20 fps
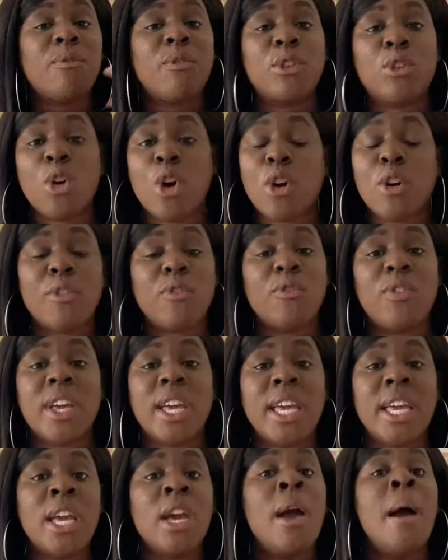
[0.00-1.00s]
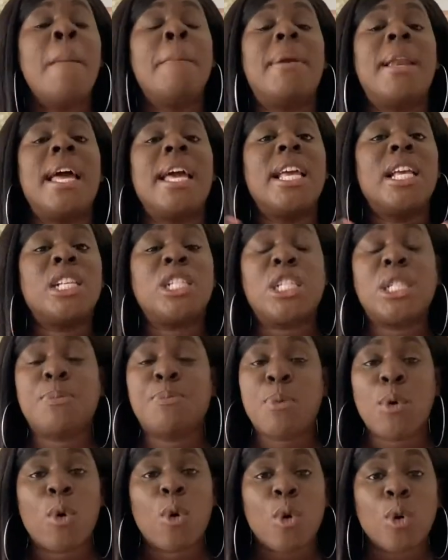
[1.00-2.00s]
photography, playing
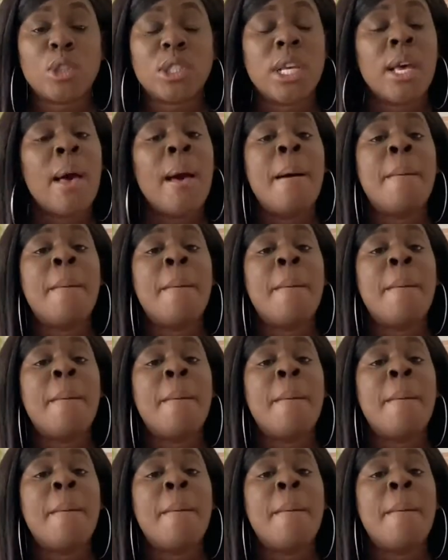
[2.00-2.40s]
sports?